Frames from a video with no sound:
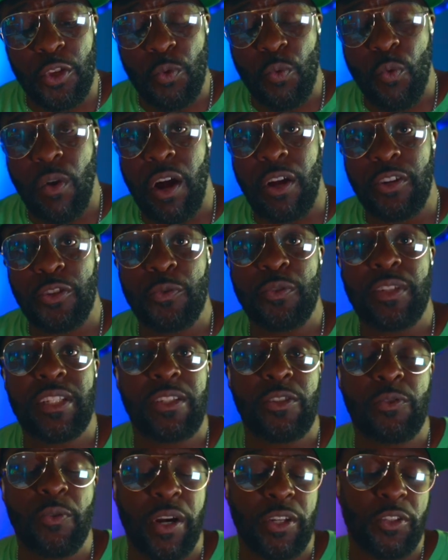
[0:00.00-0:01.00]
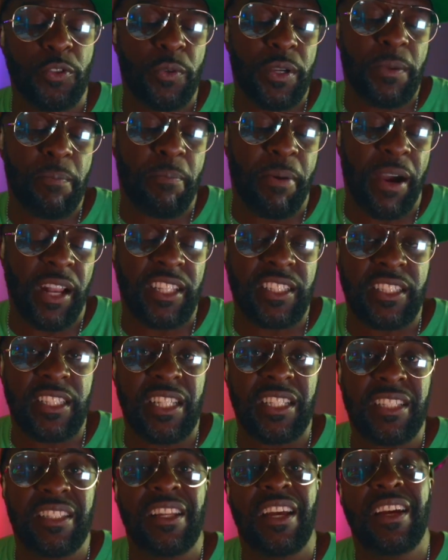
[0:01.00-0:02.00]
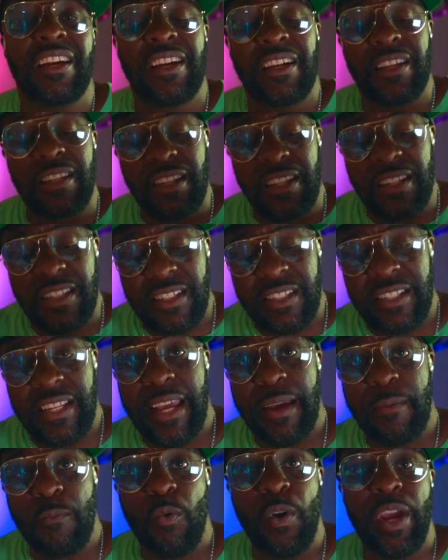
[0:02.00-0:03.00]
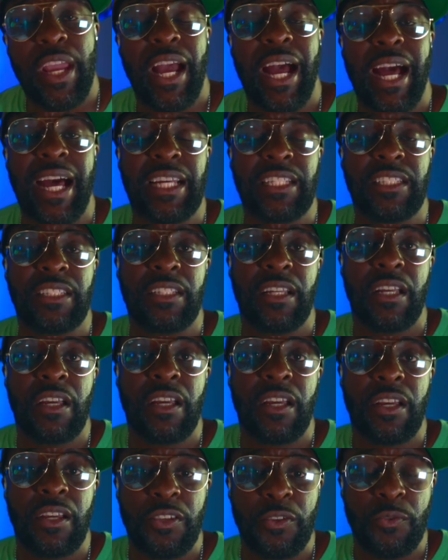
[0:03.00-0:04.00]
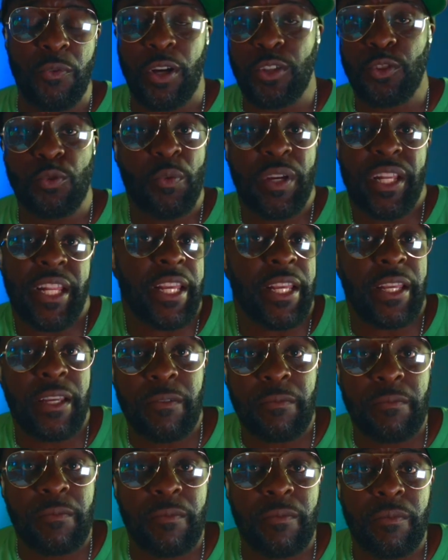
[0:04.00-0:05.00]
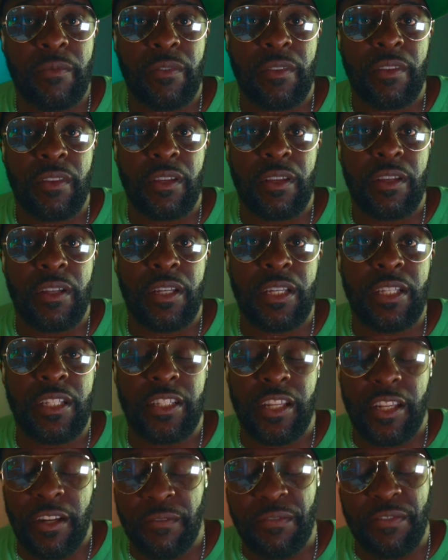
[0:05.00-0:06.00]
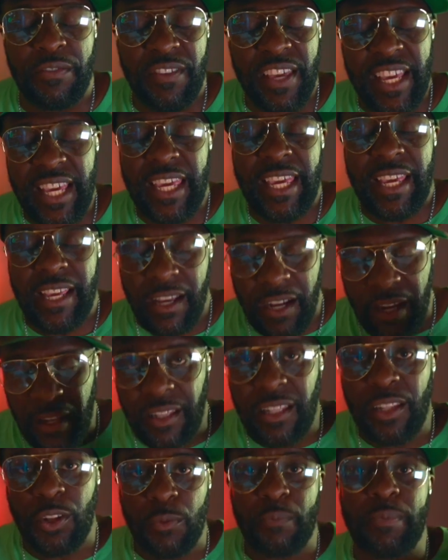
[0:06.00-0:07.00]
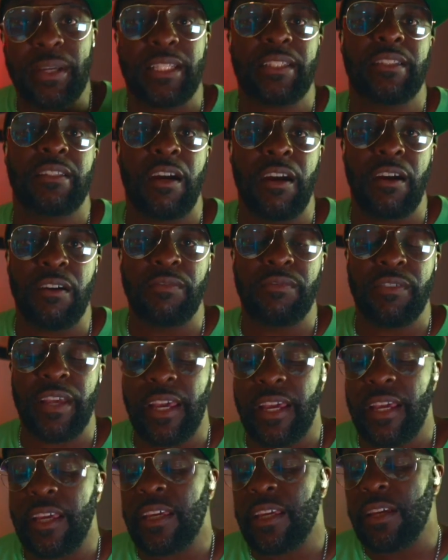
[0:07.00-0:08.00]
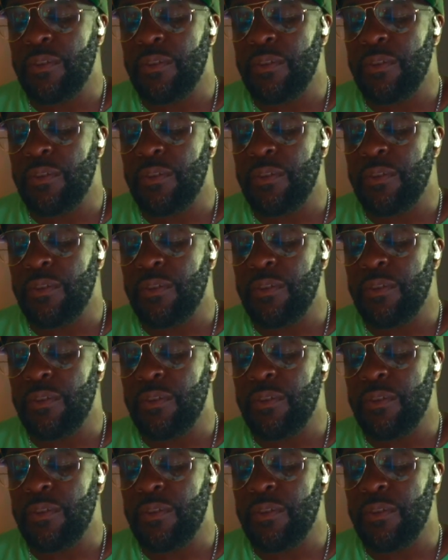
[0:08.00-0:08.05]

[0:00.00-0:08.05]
you are doing politics the same way as you are tweeting, instead of thinking a little bit of, hey,